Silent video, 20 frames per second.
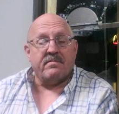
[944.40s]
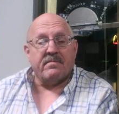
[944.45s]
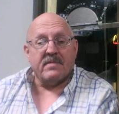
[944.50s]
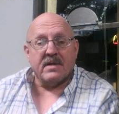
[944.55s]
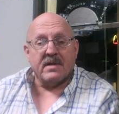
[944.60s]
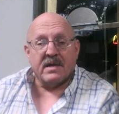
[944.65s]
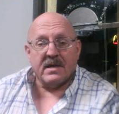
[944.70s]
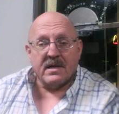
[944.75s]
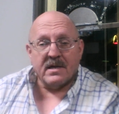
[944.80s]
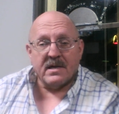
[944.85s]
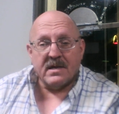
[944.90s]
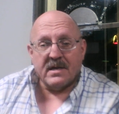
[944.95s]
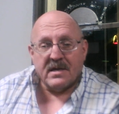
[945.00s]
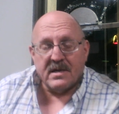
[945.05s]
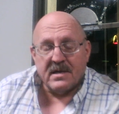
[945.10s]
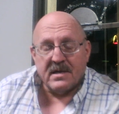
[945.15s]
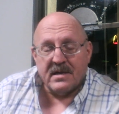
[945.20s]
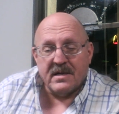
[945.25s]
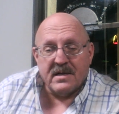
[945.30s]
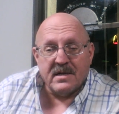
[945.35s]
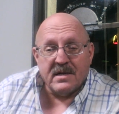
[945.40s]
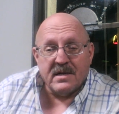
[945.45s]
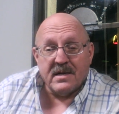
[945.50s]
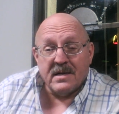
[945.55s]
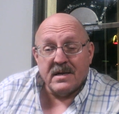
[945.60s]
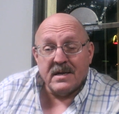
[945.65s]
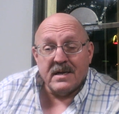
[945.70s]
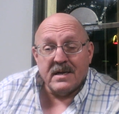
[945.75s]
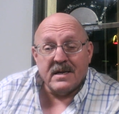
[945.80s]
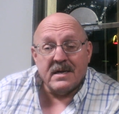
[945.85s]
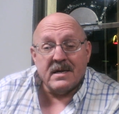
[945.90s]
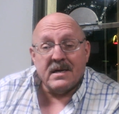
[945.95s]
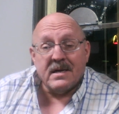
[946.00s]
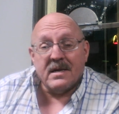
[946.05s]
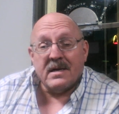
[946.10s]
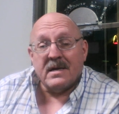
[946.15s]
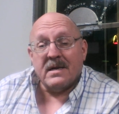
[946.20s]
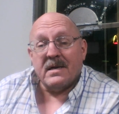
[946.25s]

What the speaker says: (no one is talking)